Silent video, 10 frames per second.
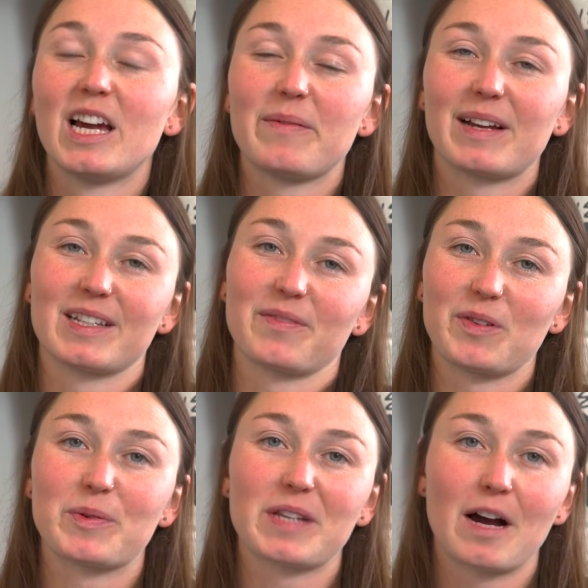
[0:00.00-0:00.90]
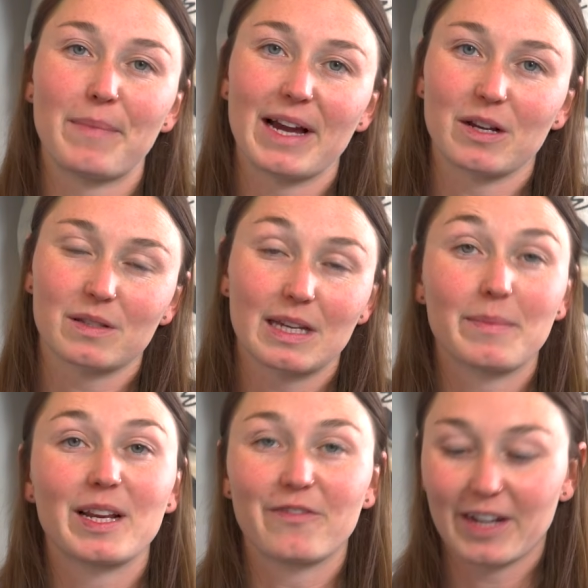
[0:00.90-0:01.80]
because if you saw my
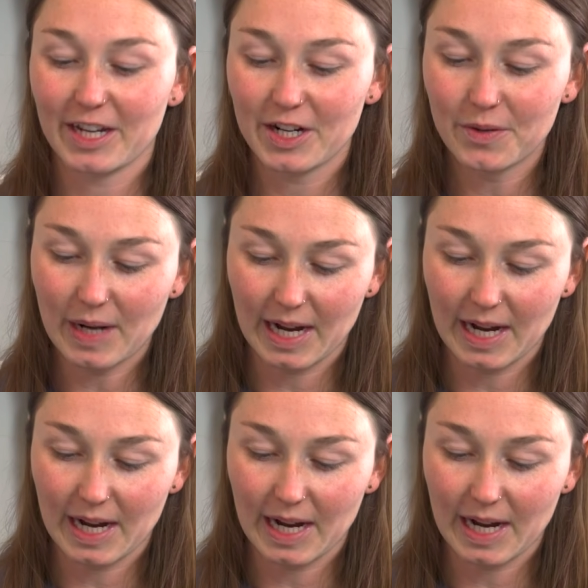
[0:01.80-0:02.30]
Yosemite video,